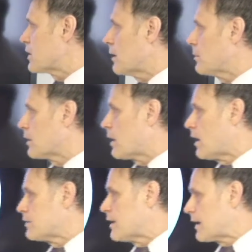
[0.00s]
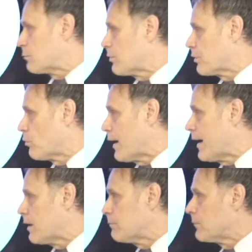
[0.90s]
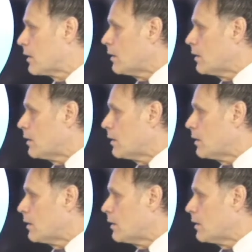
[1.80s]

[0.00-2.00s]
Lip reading: coming in contact with the ground.